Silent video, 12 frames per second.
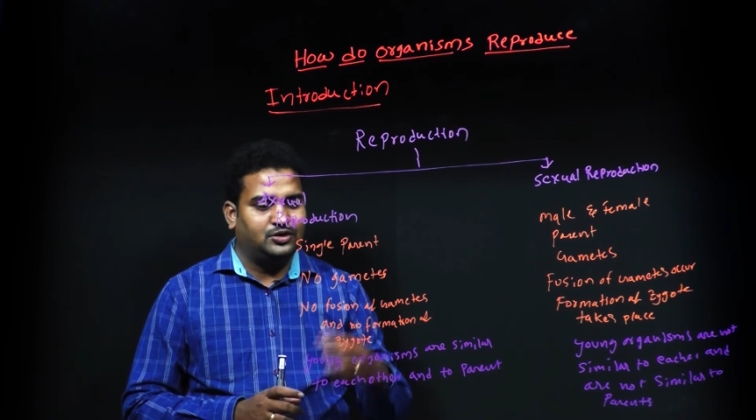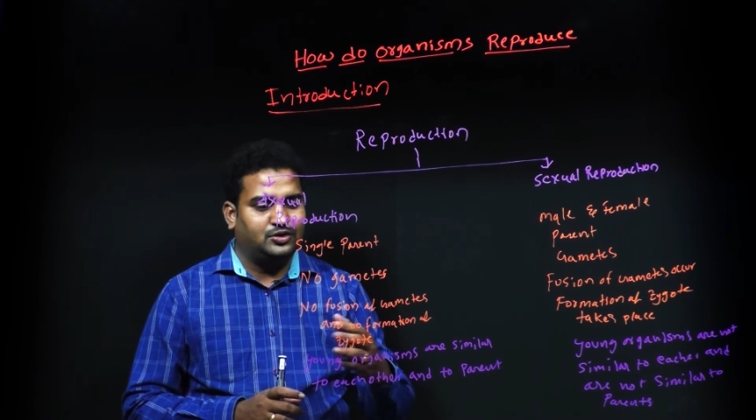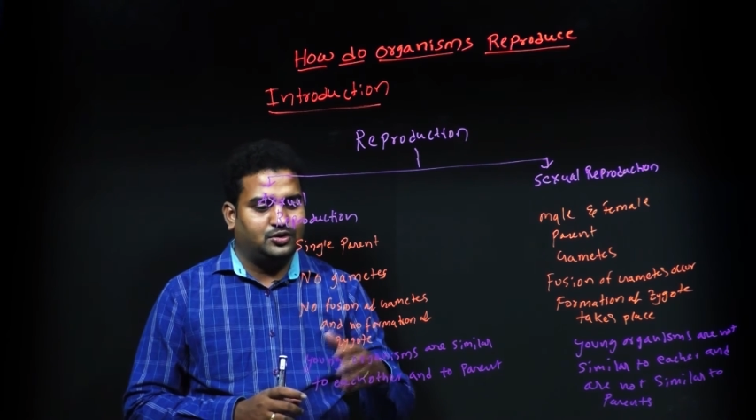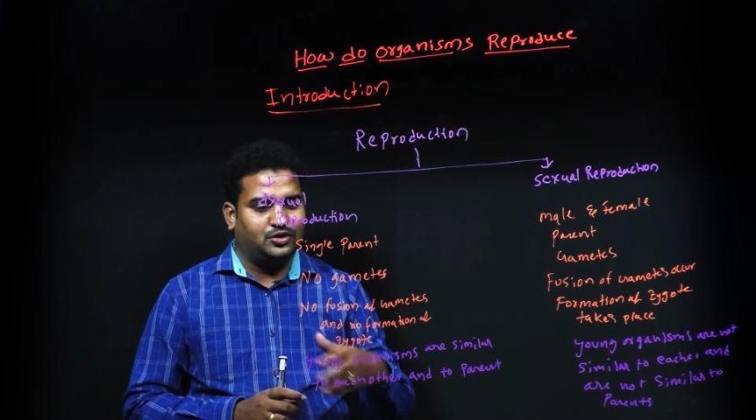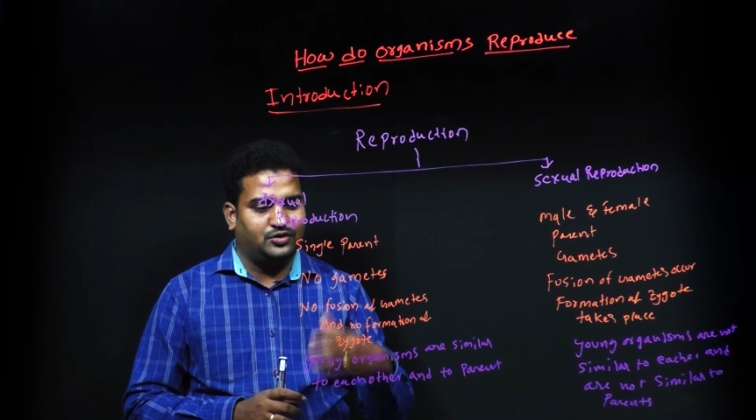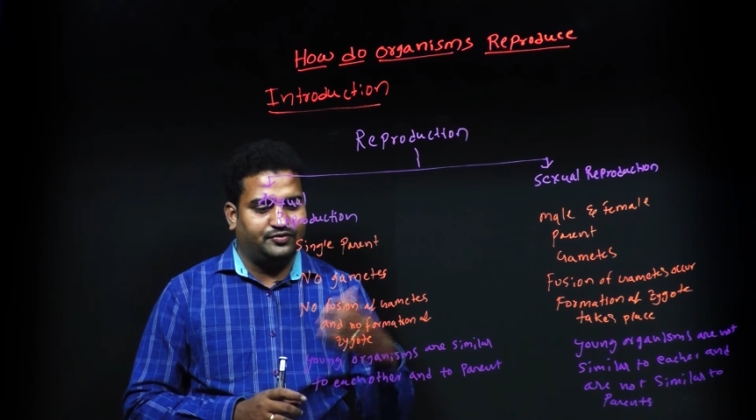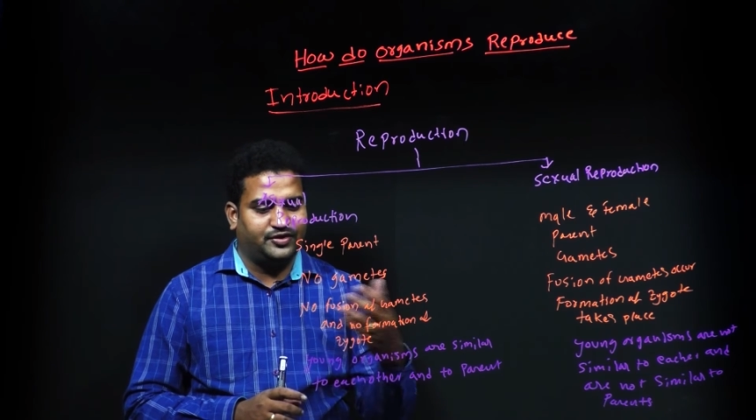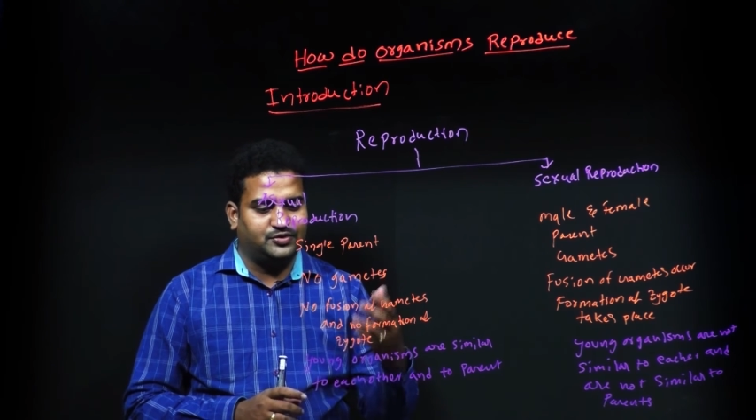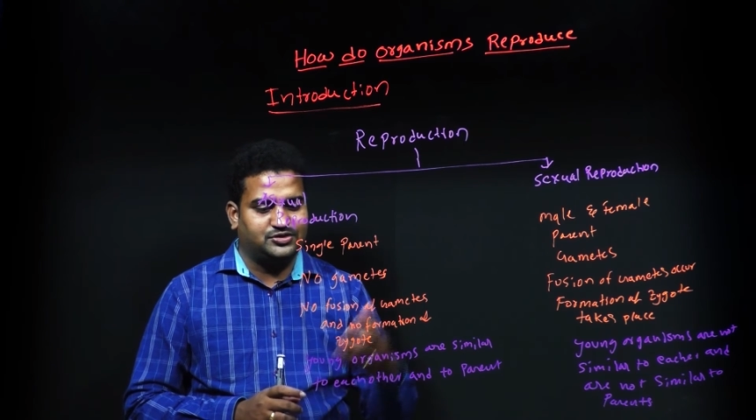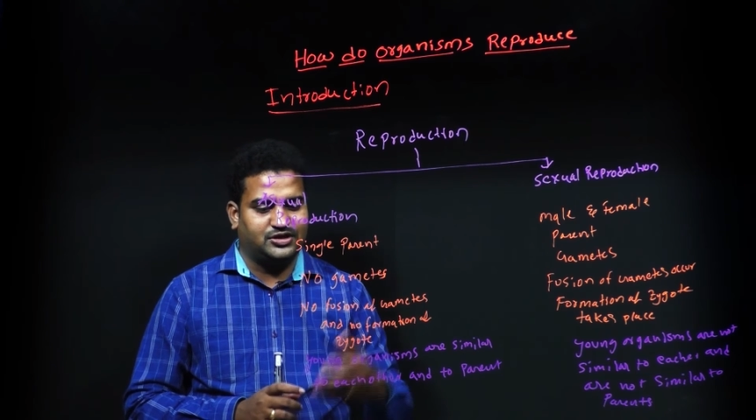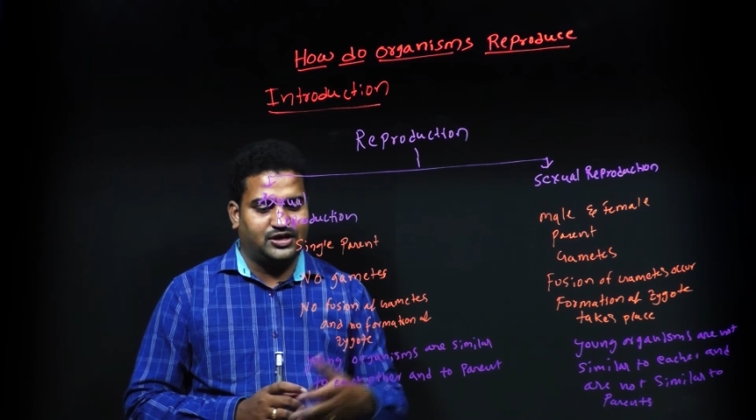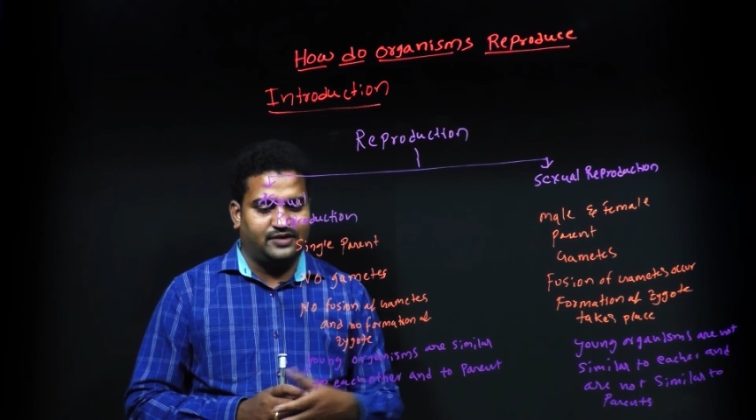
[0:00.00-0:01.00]
no
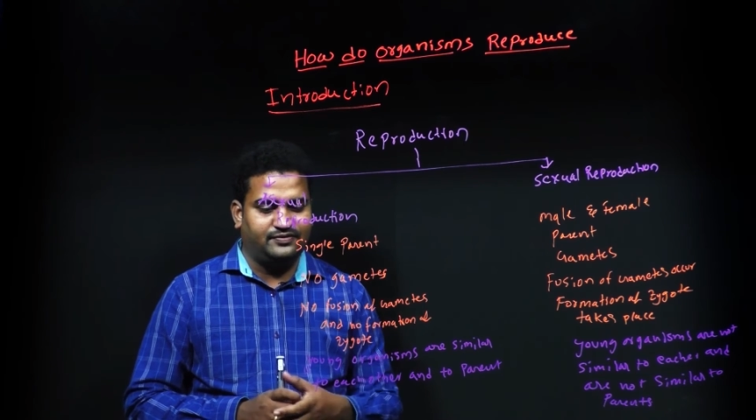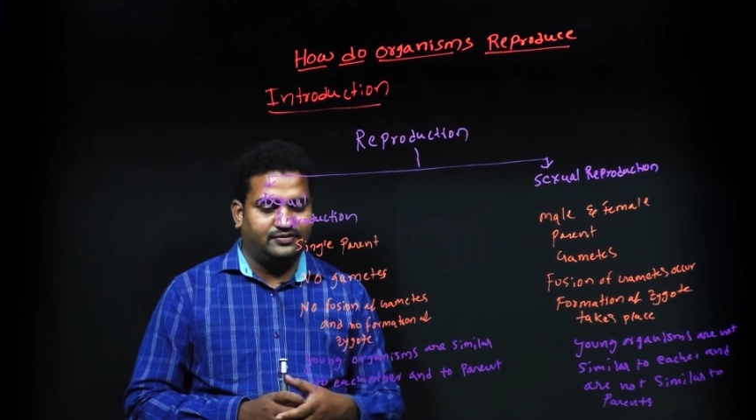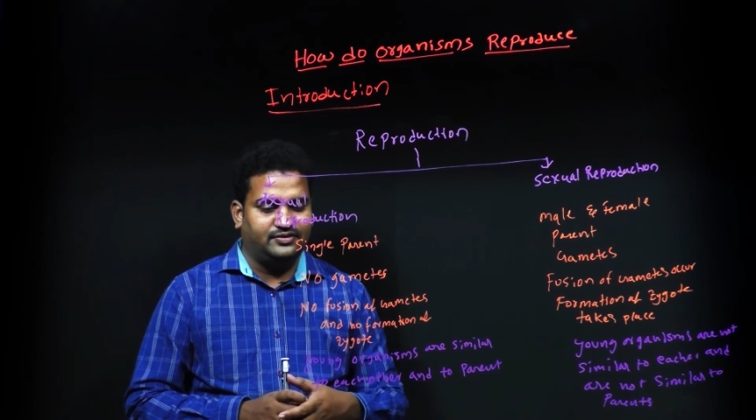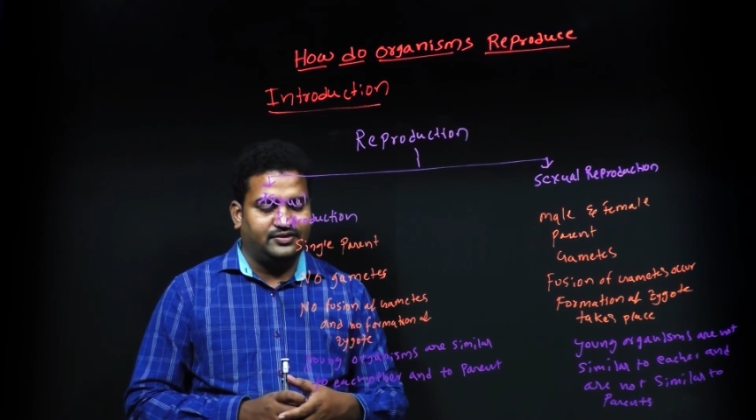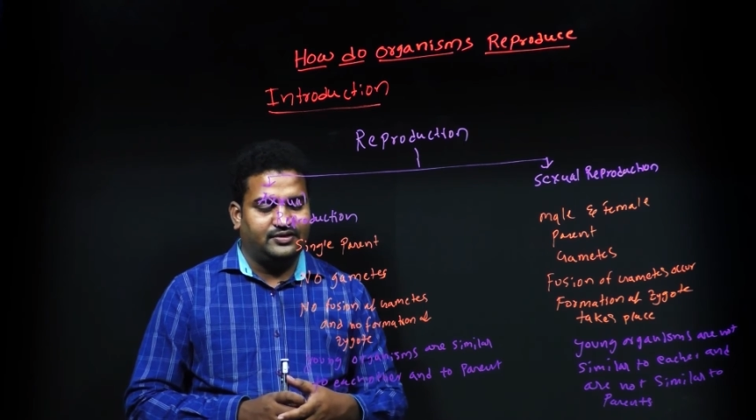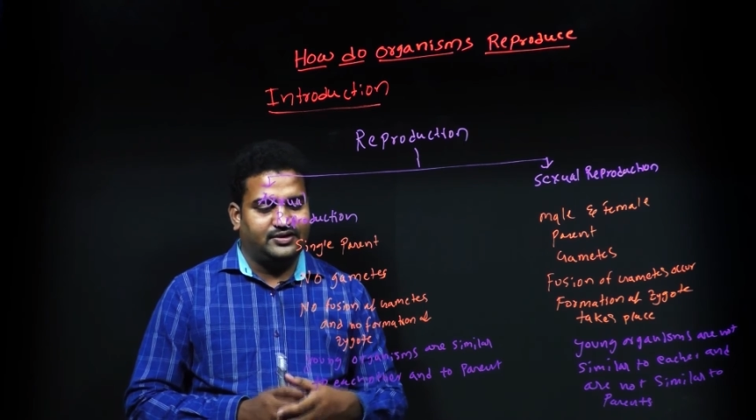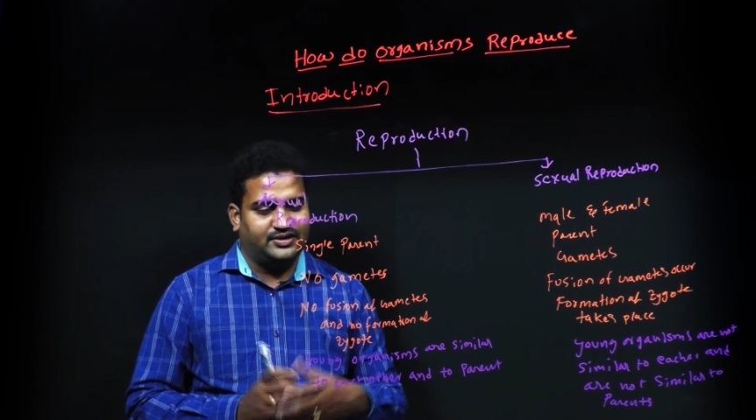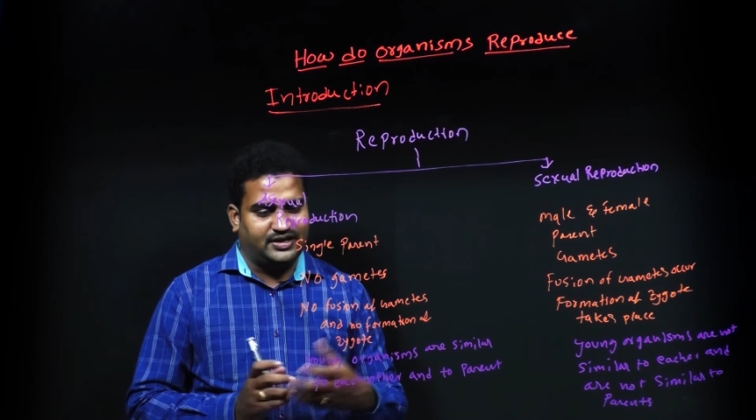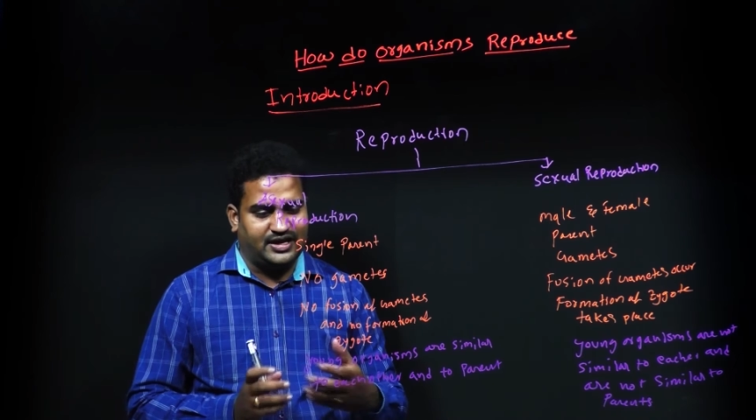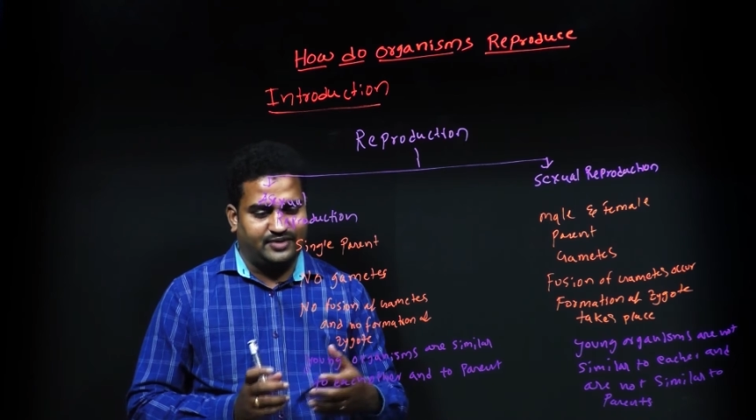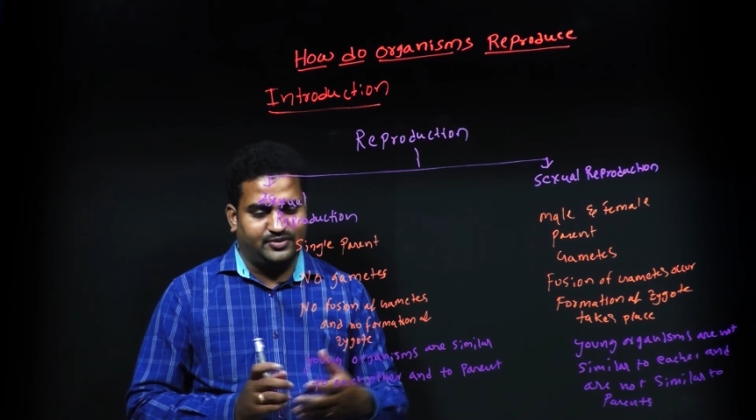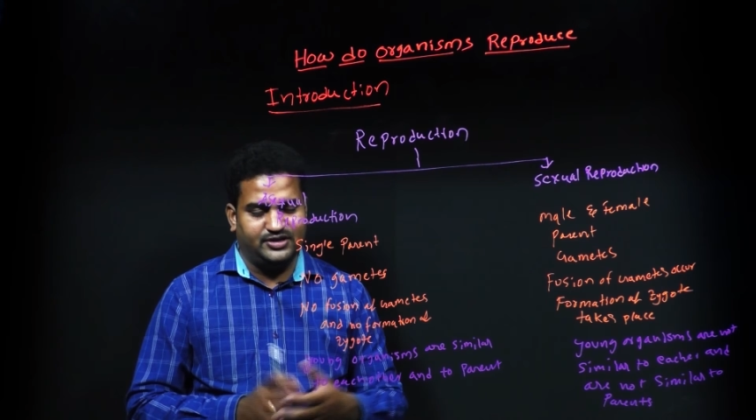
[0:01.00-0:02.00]
fusion of
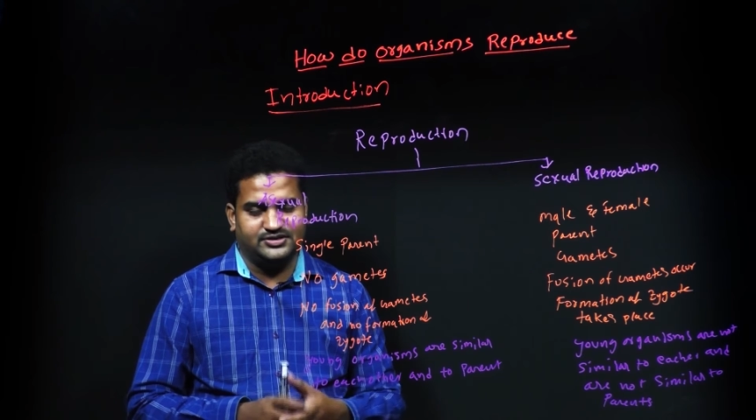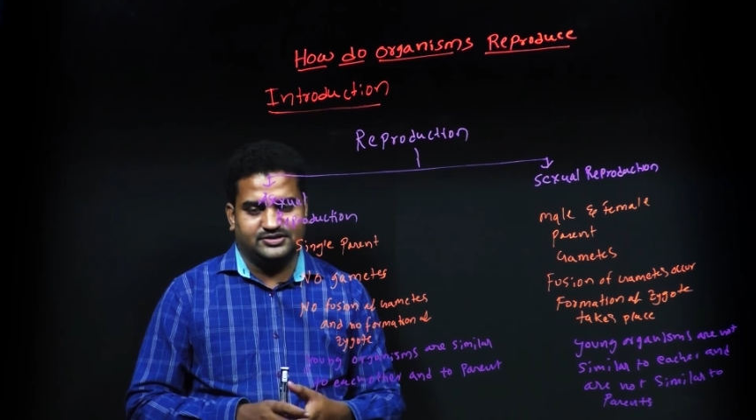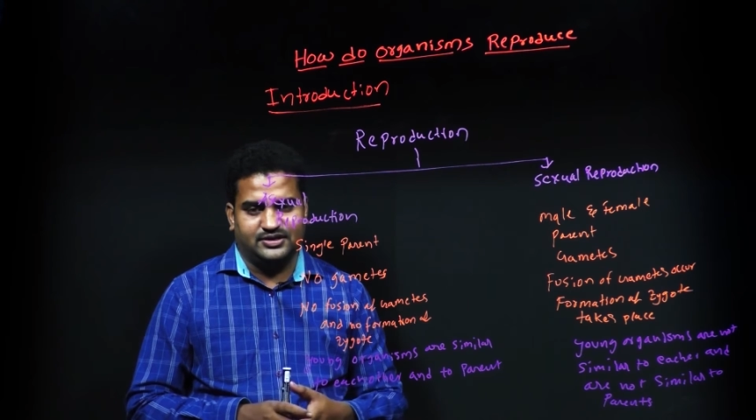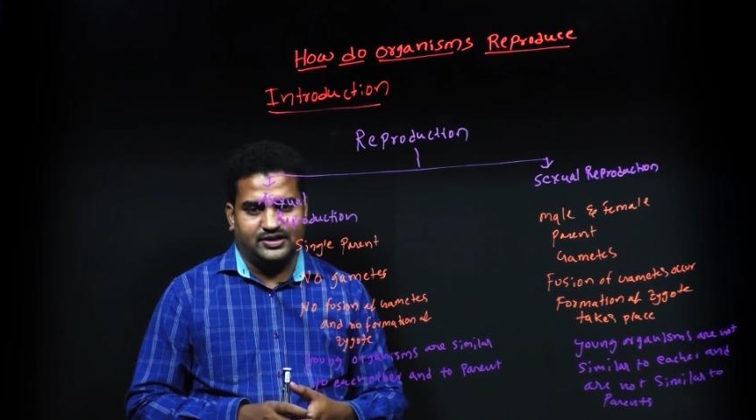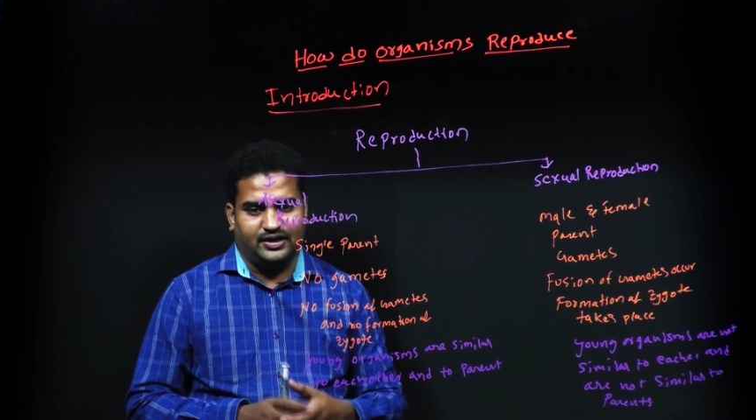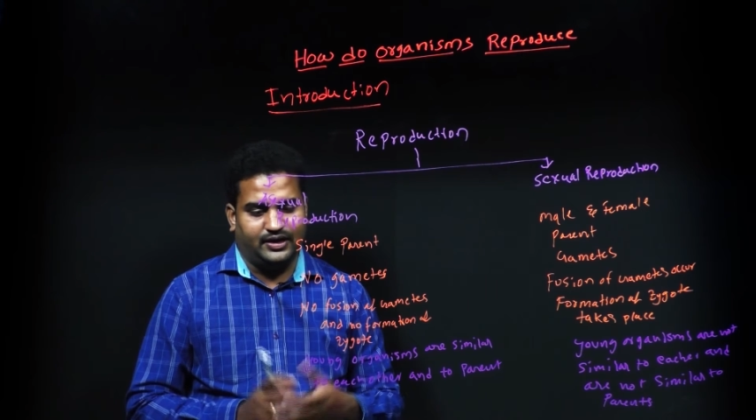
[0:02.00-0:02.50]
gametes